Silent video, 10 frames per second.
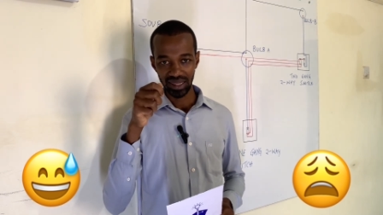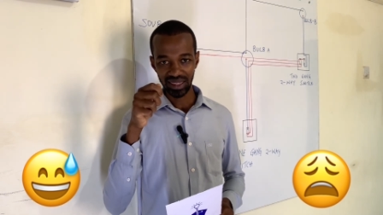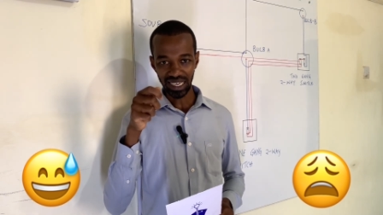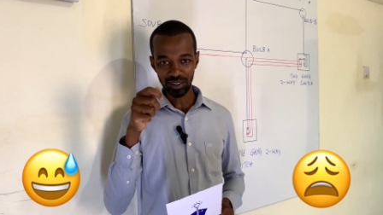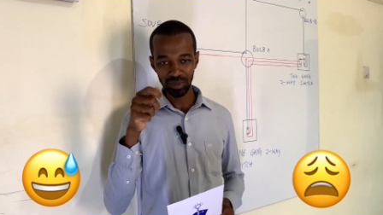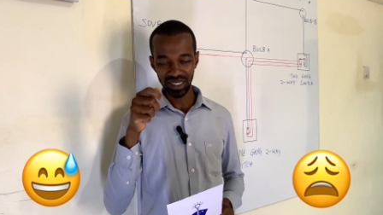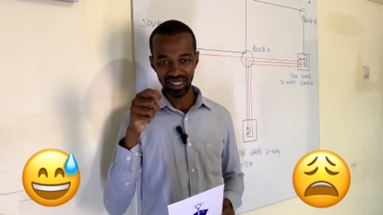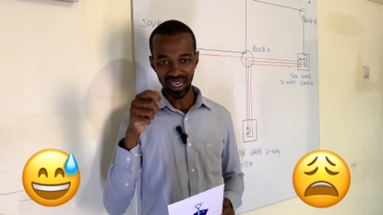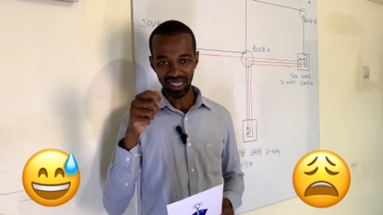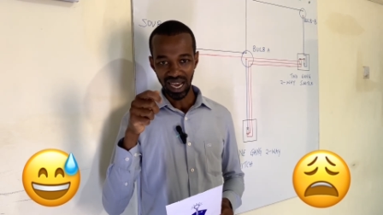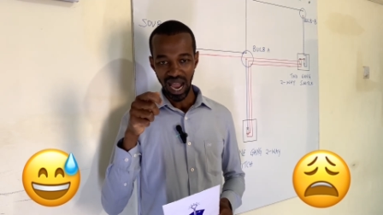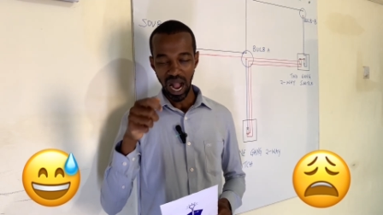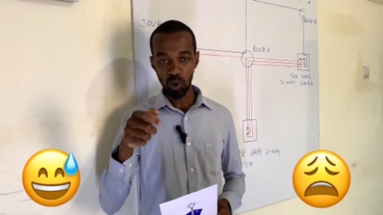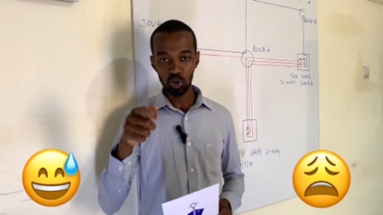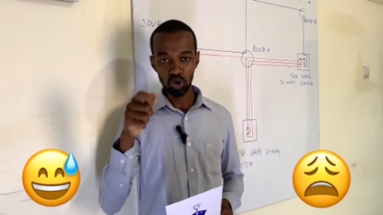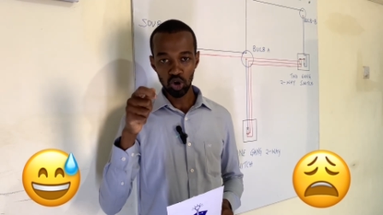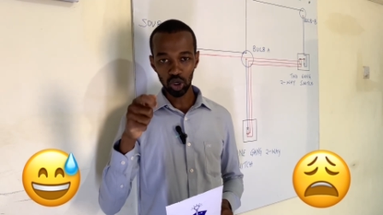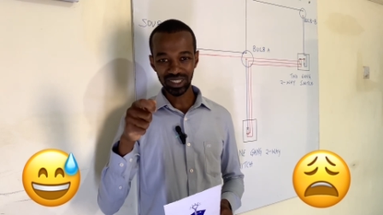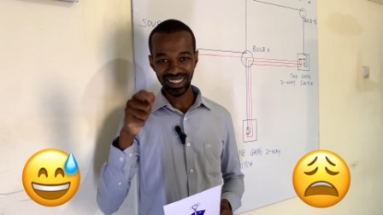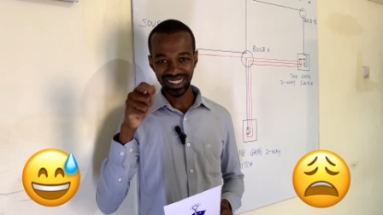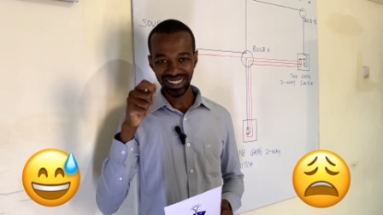that means that I would not